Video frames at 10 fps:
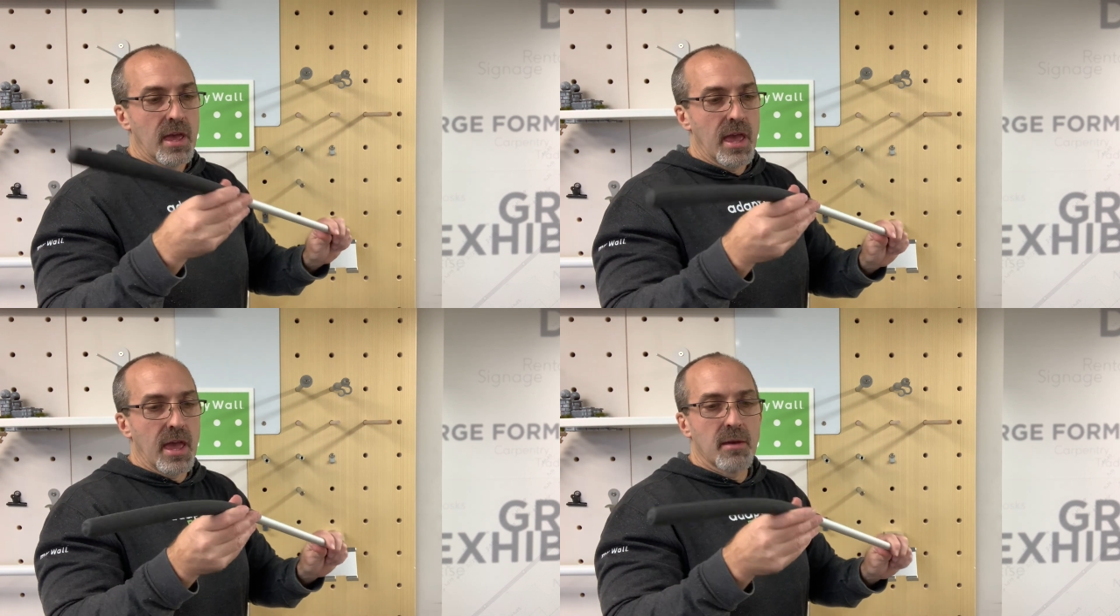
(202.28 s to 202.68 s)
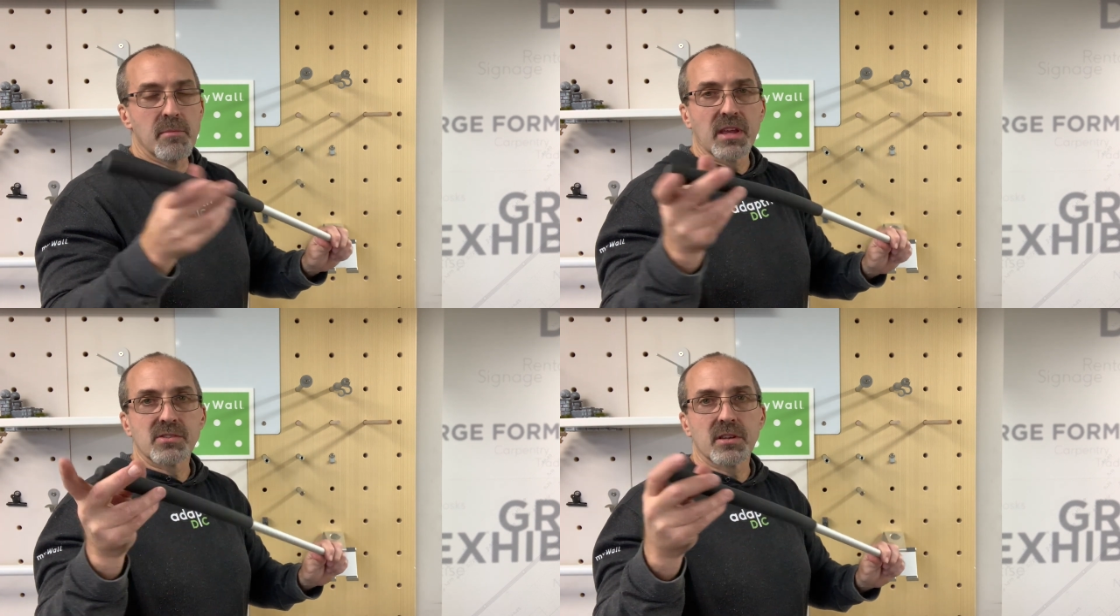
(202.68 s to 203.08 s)
and
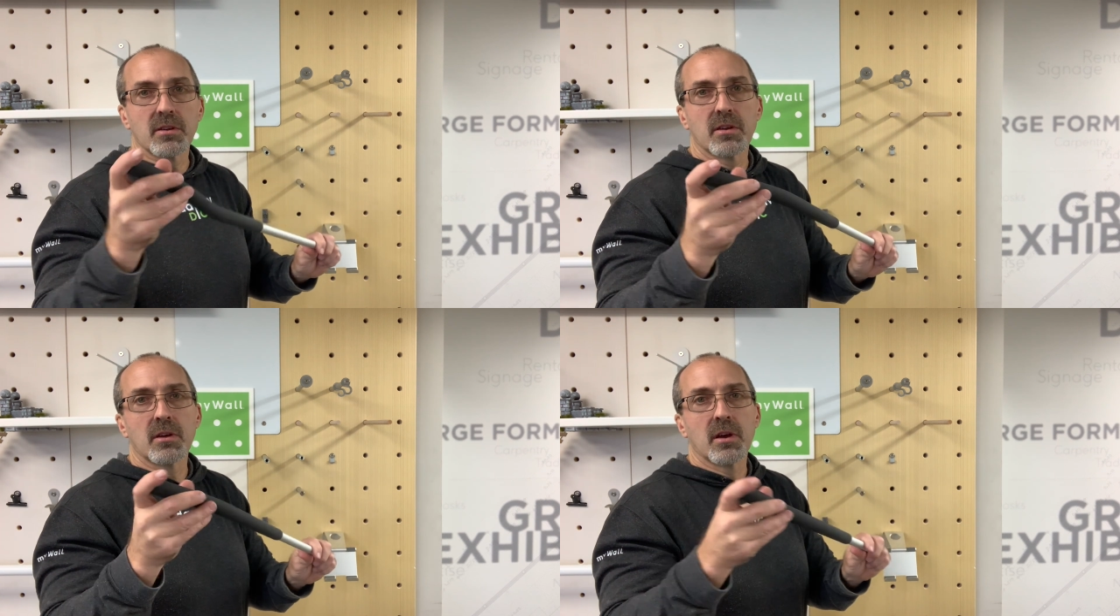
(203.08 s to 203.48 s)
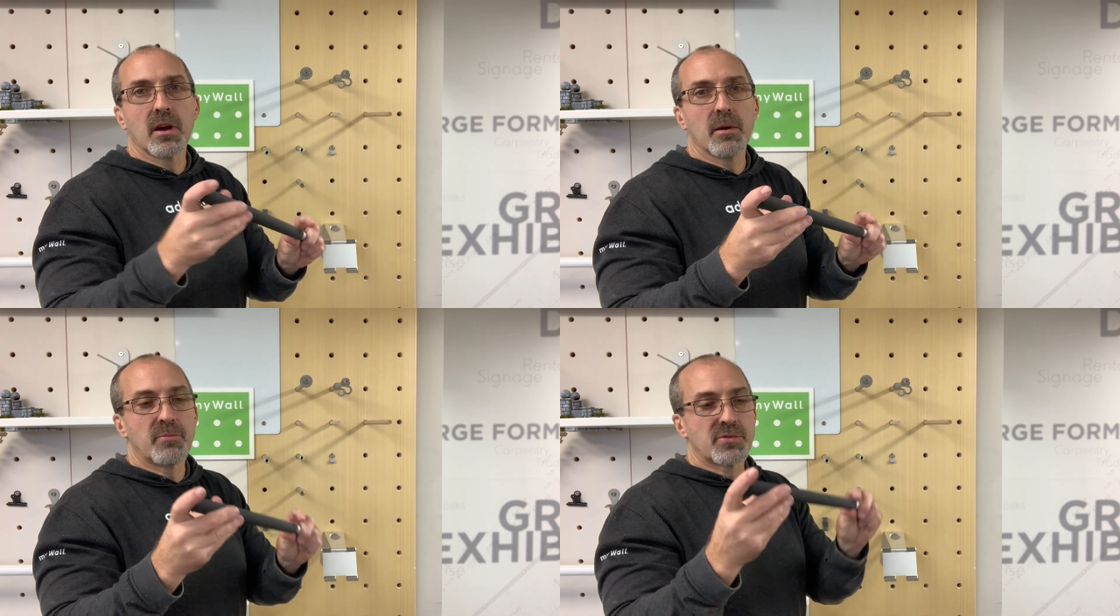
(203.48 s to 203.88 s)
makes it
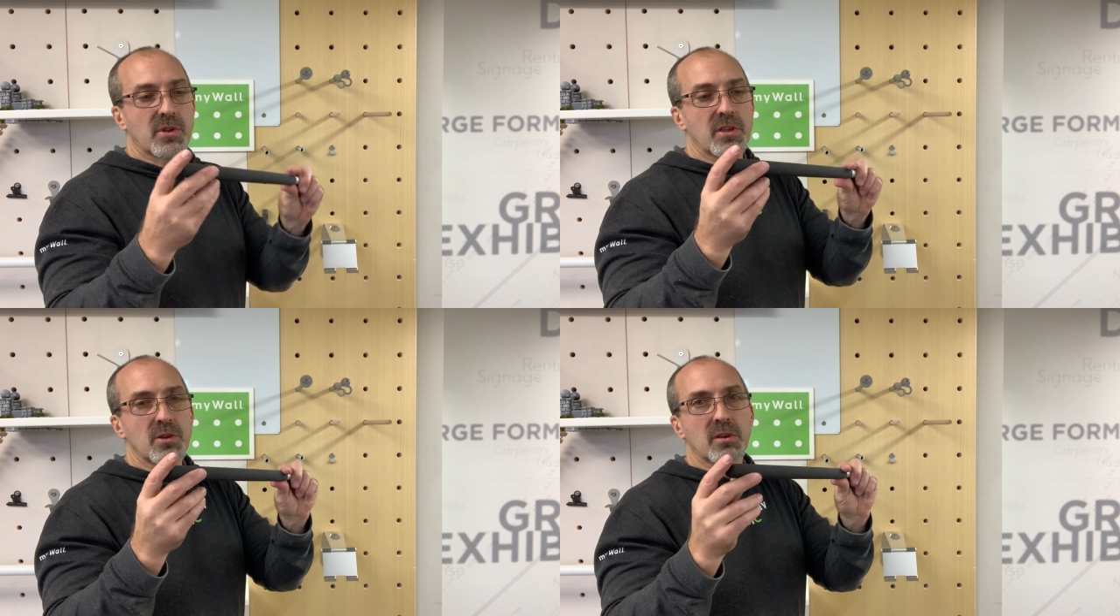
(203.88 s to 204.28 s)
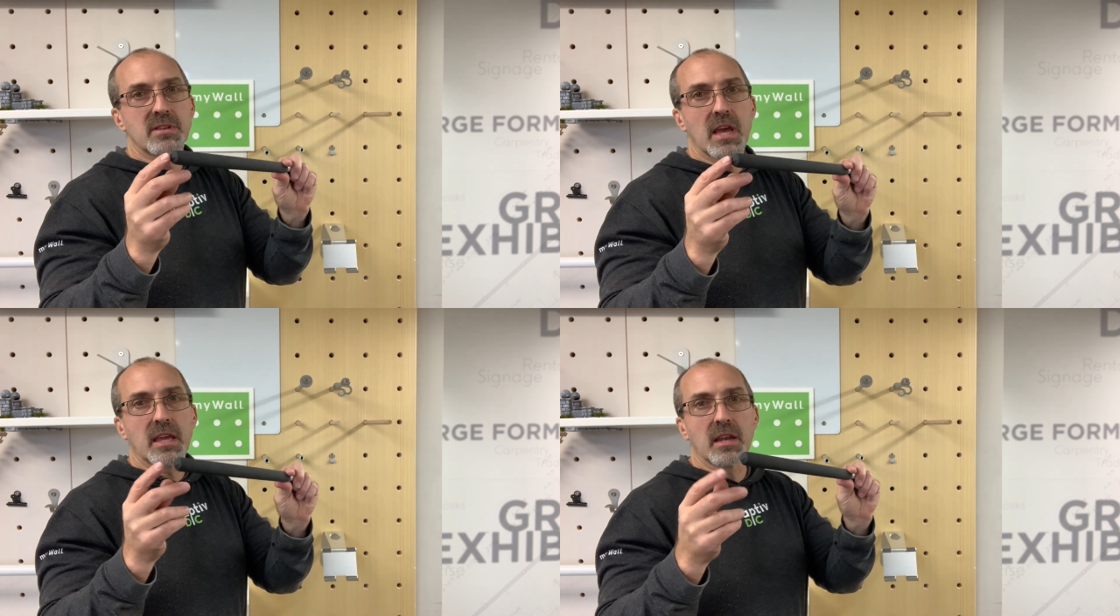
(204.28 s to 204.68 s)
so that you can
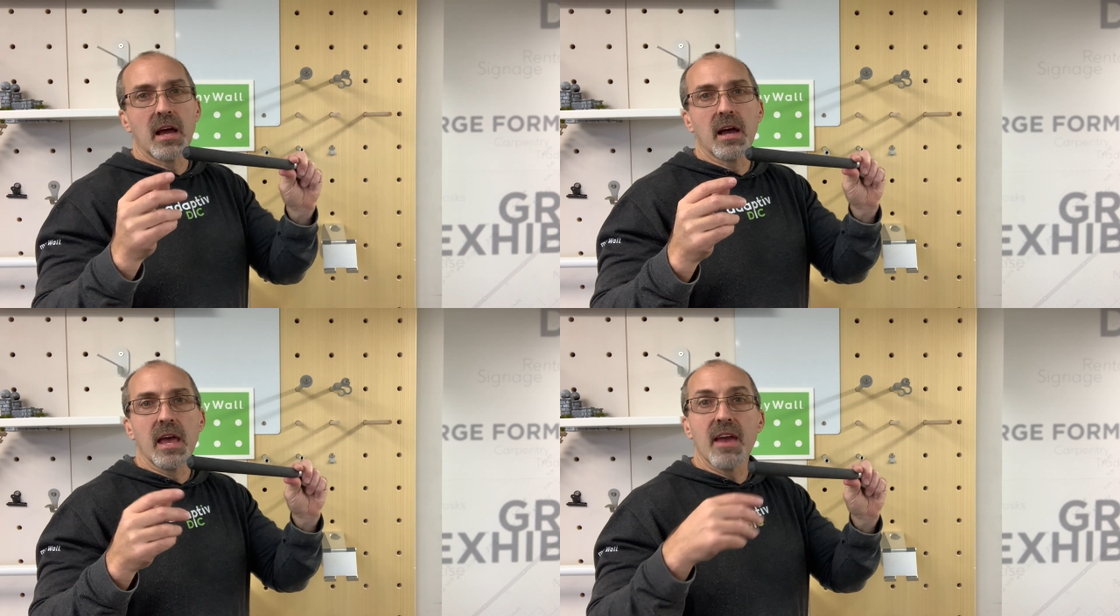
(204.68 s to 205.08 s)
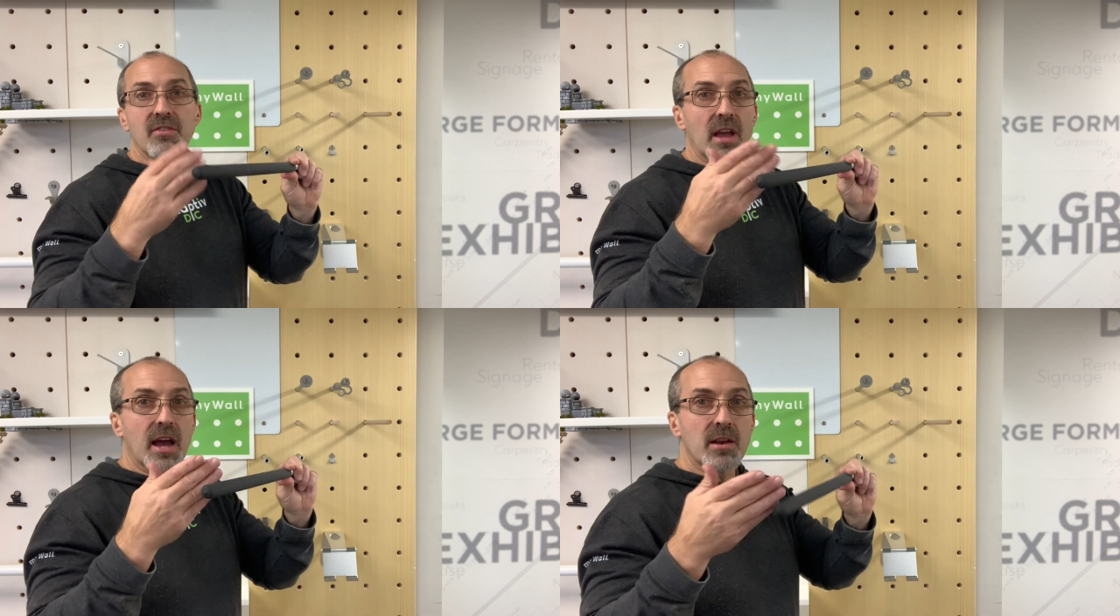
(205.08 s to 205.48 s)
take a
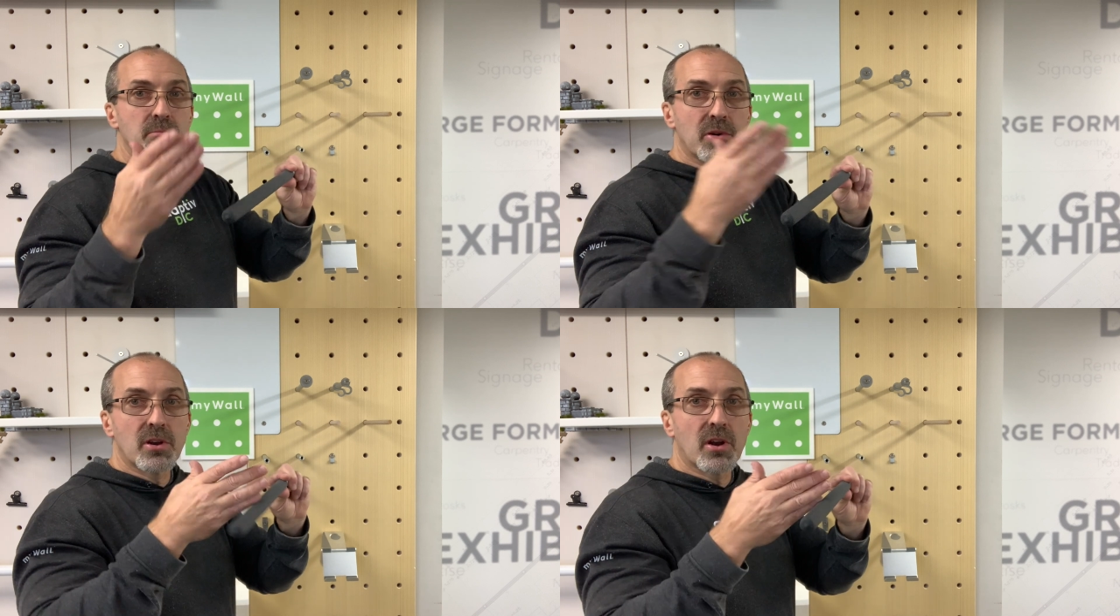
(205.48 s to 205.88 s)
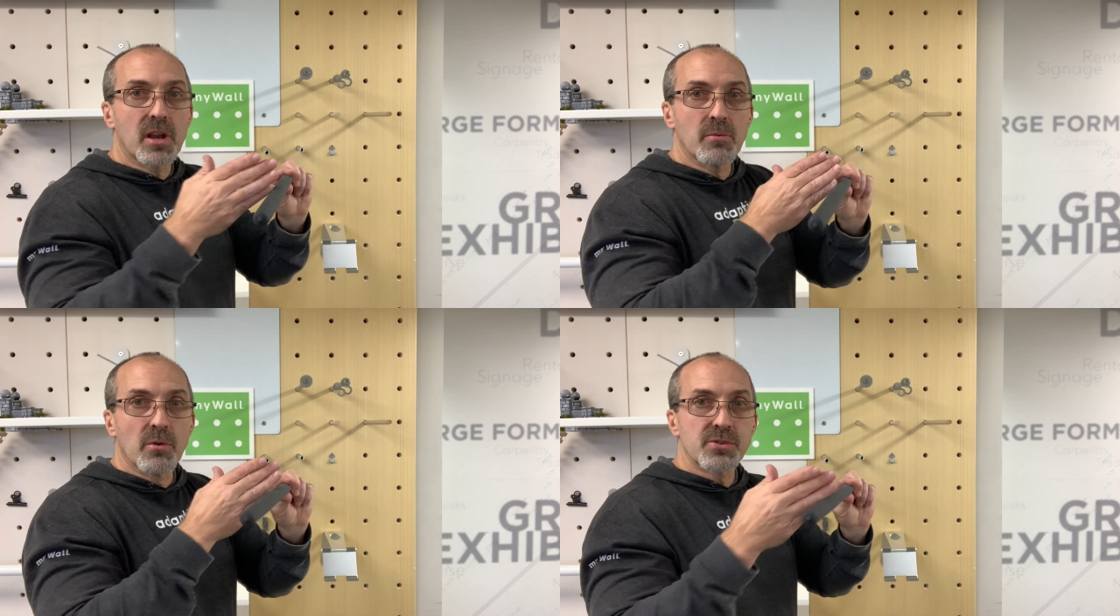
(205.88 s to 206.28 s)
heavy item, put it on,
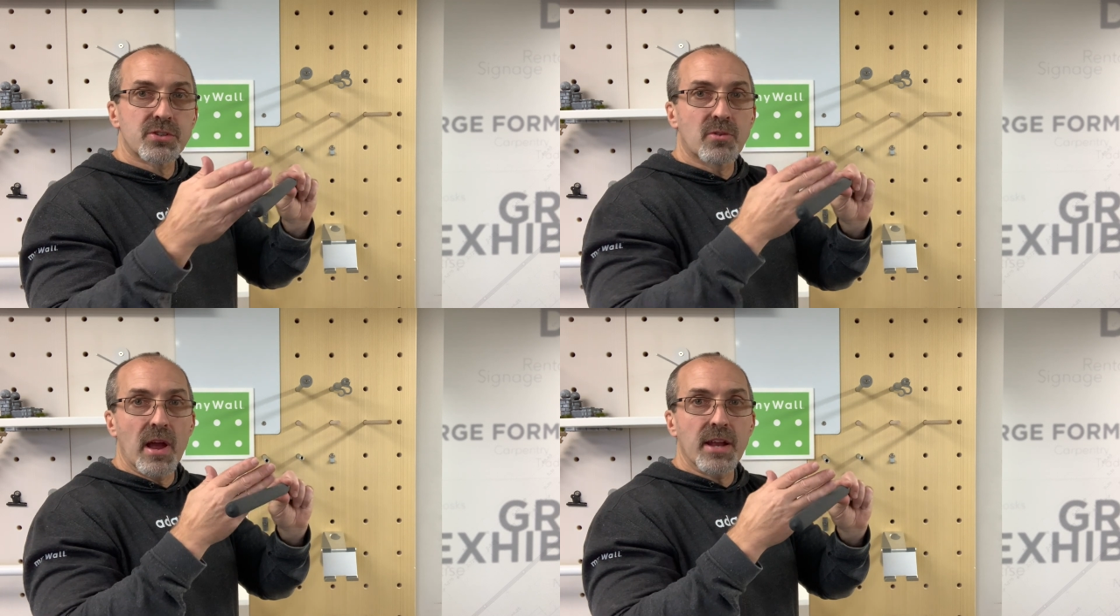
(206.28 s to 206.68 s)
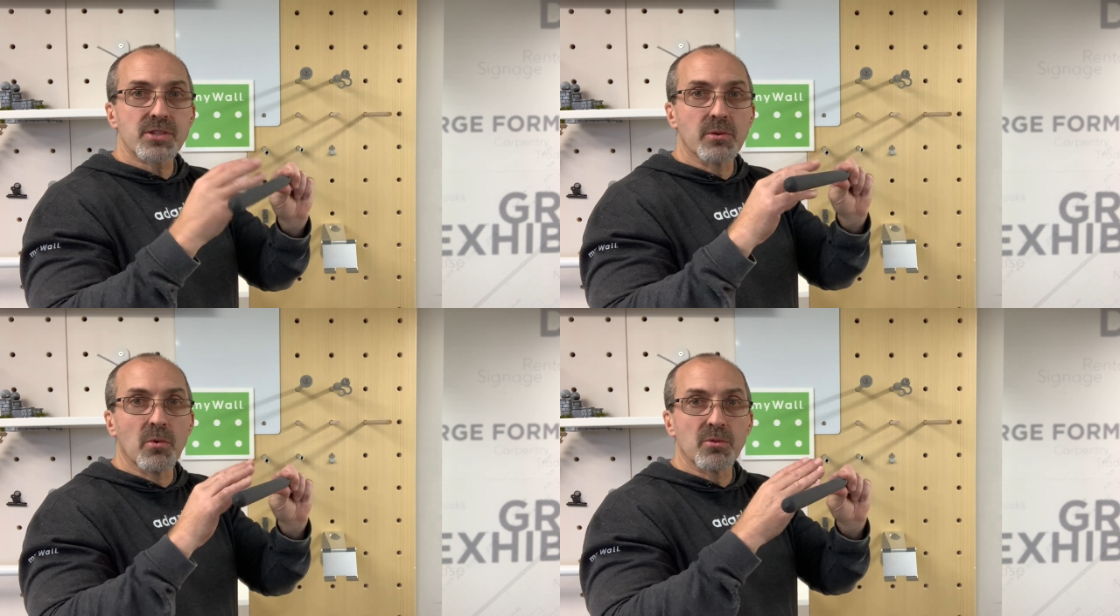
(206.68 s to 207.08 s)
it won't scratch
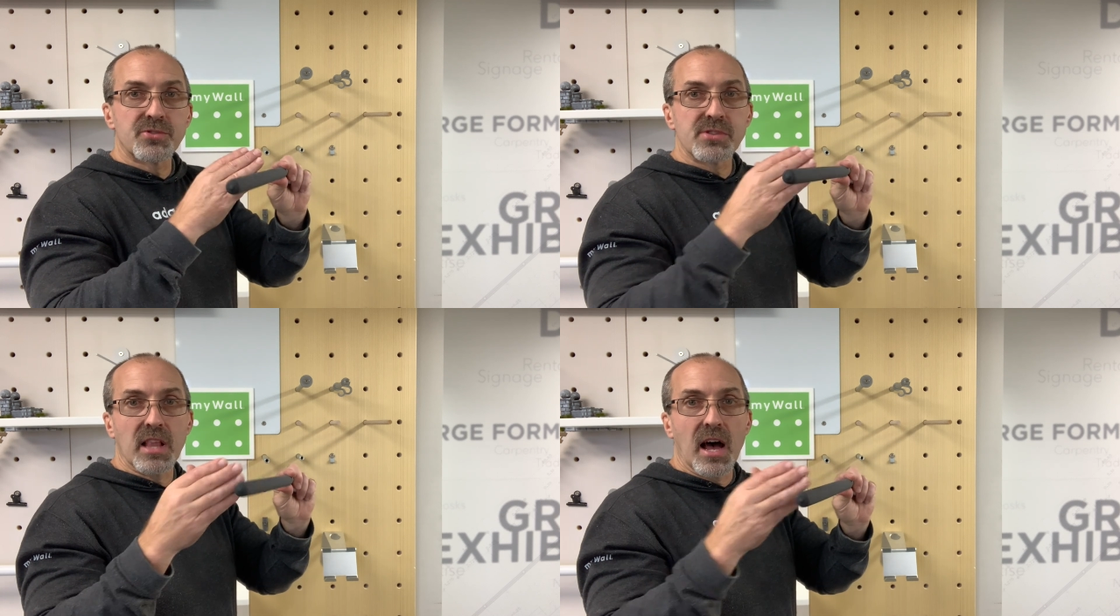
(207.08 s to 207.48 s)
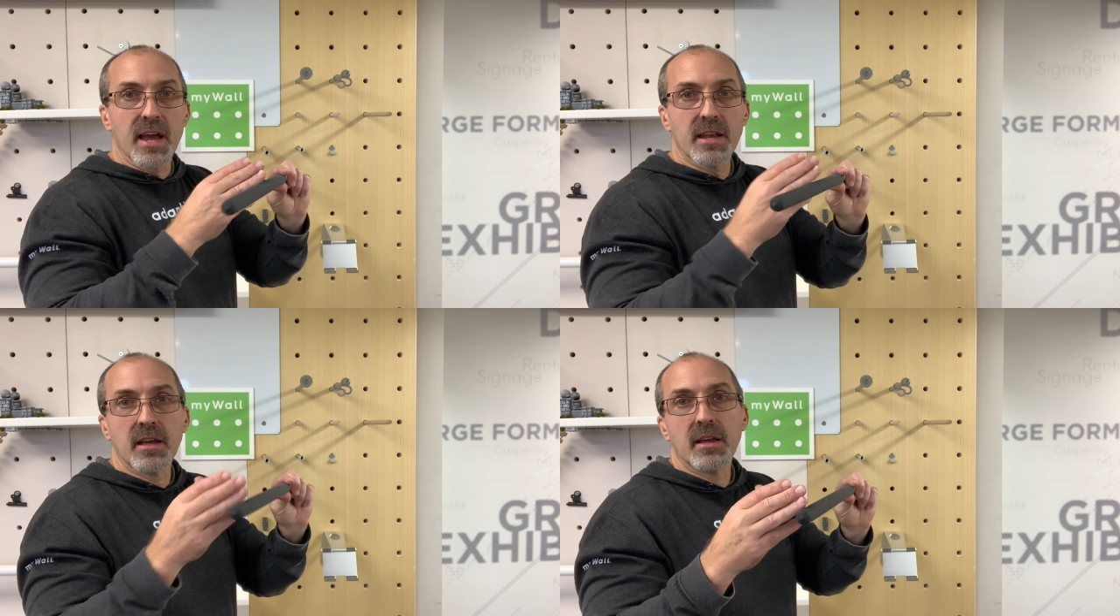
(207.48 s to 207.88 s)
and won't
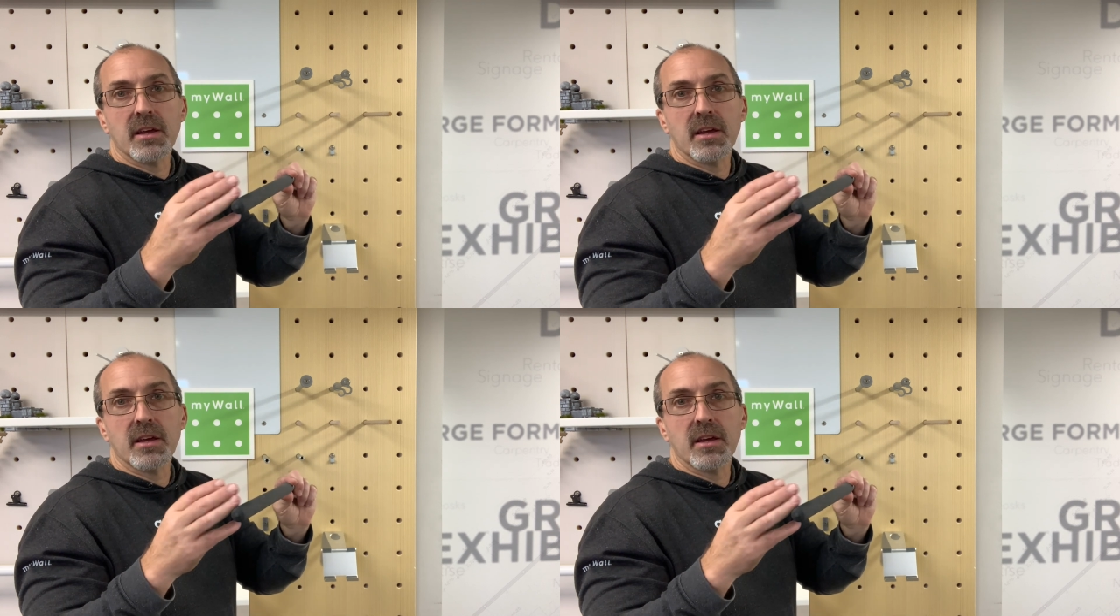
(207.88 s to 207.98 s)
slide.